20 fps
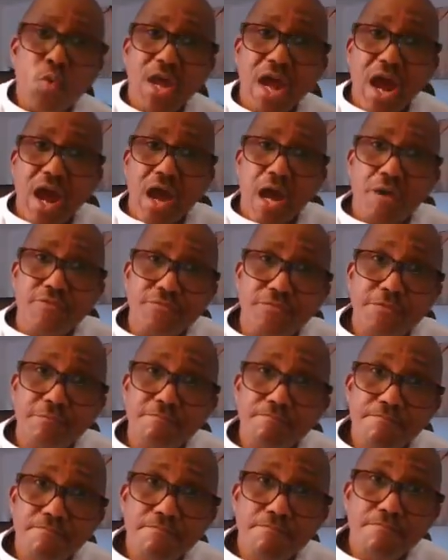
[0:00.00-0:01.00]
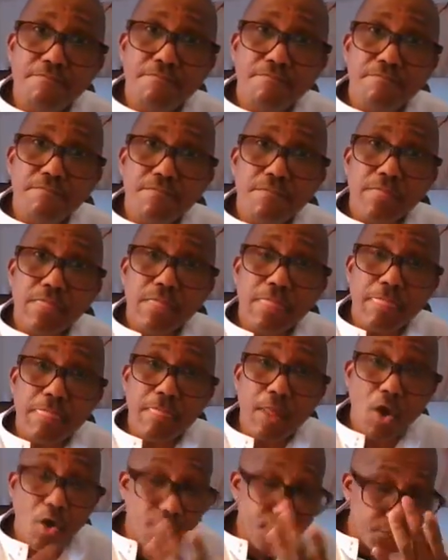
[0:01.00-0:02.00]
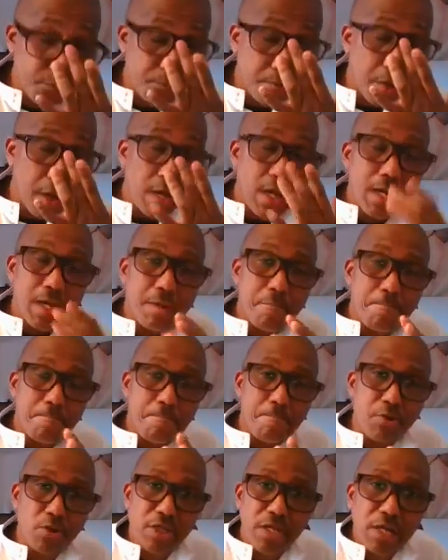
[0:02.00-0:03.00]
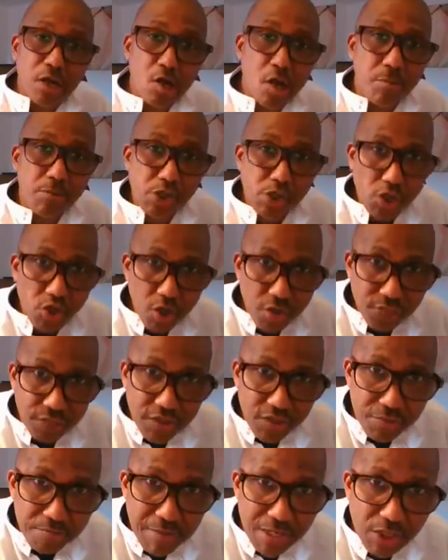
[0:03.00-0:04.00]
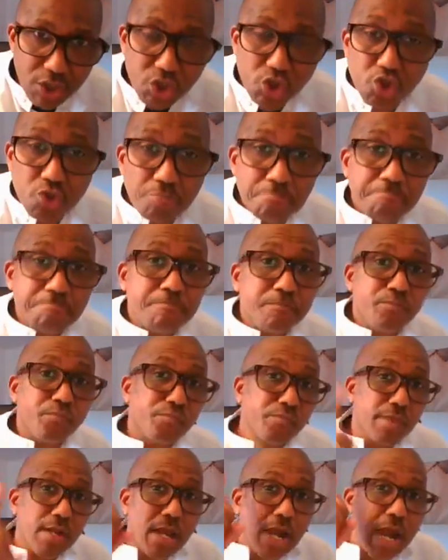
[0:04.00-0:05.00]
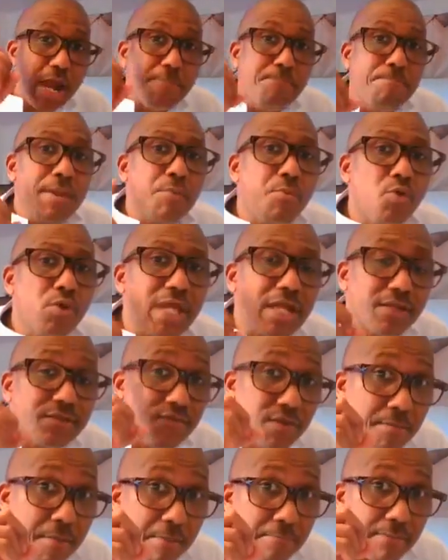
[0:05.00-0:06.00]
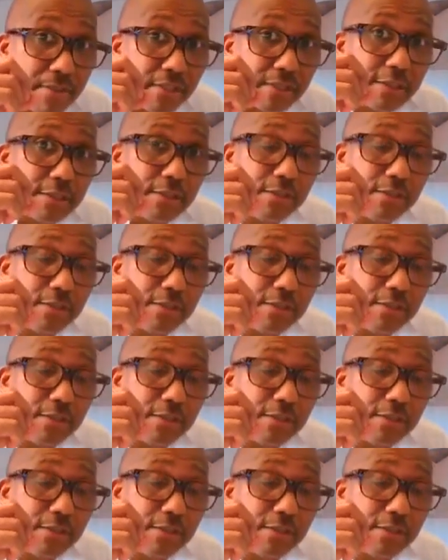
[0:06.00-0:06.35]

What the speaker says: we have of putting a commission of this magnitude. And people that remembered,